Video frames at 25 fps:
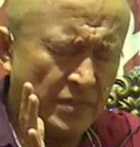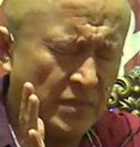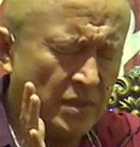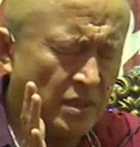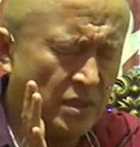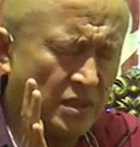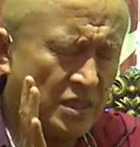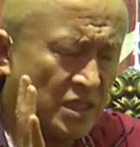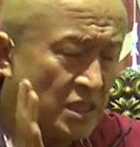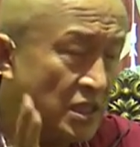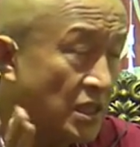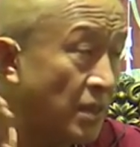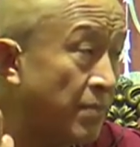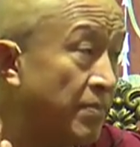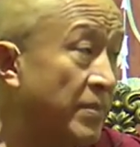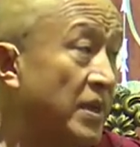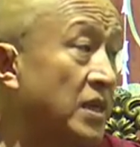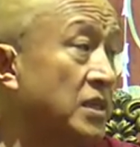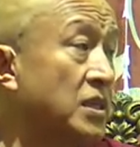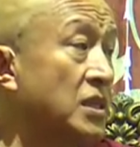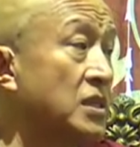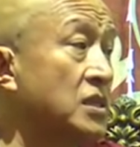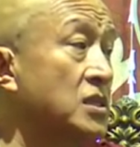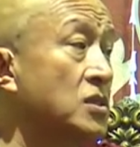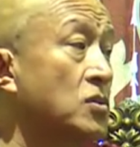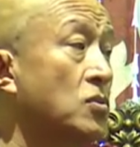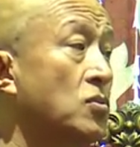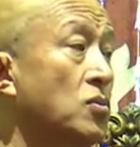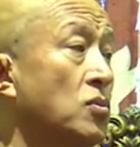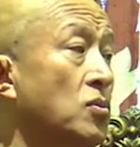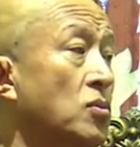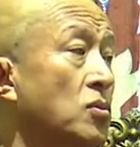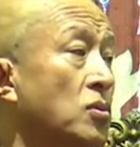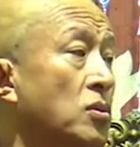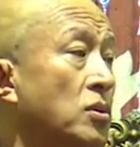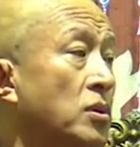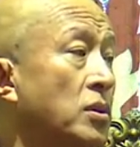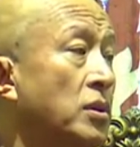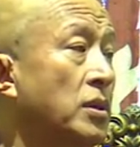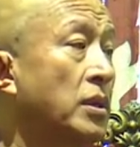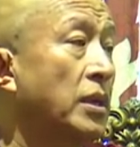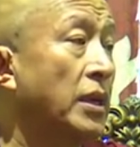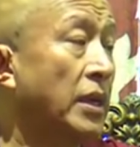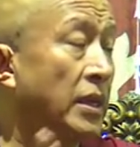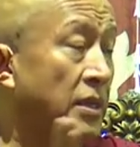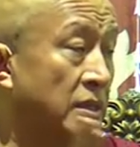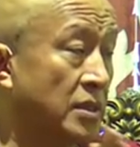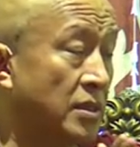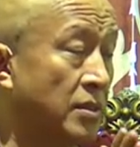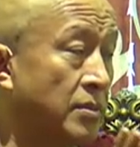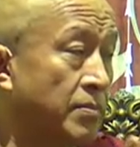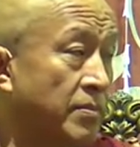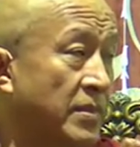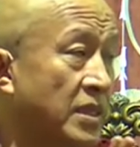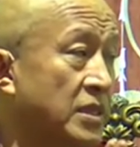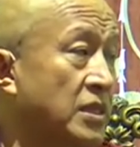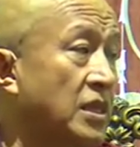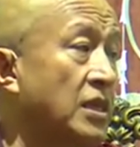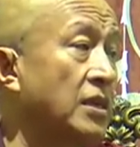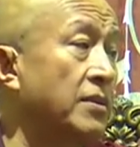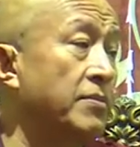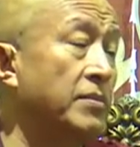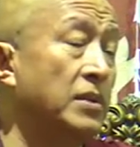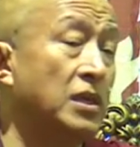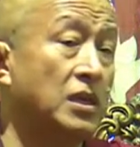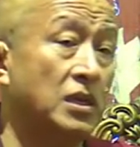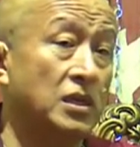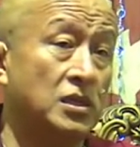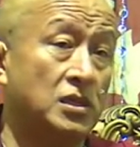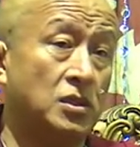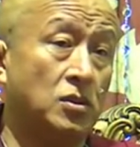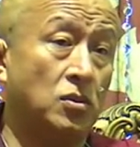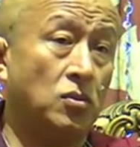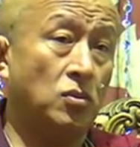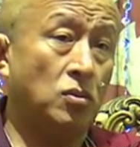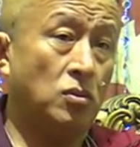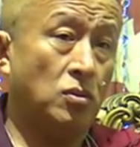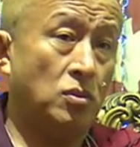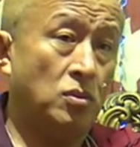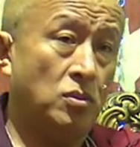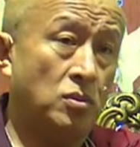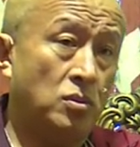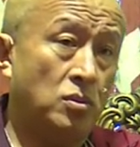the Chittamata school and the Madhyamika school.